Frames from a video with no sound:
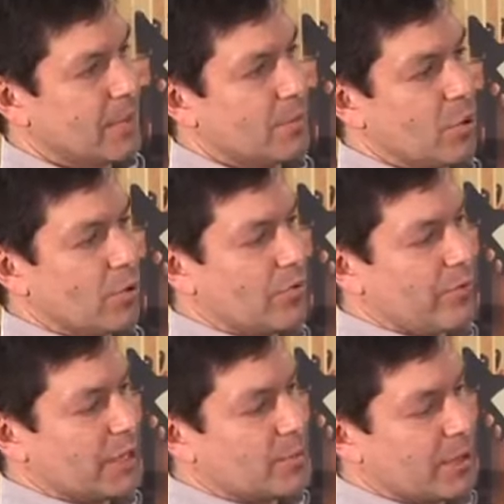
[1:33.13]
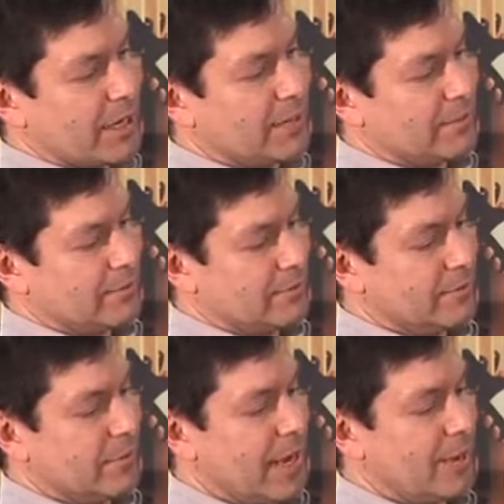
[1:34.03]
both faceplate
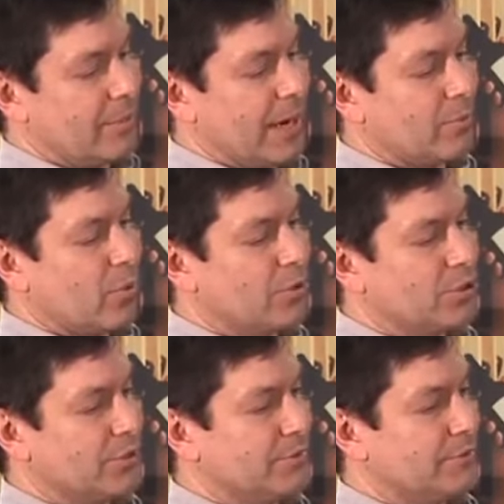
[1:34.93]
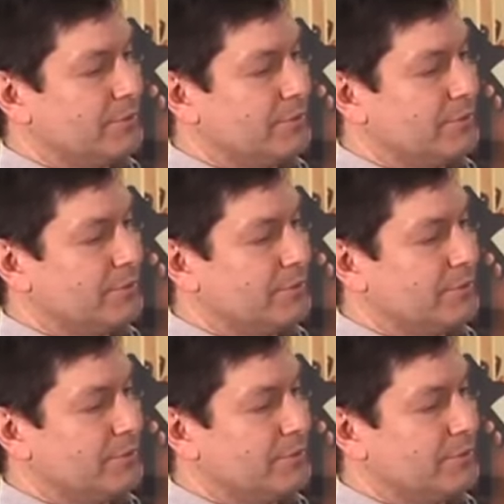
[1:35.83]
and back portion.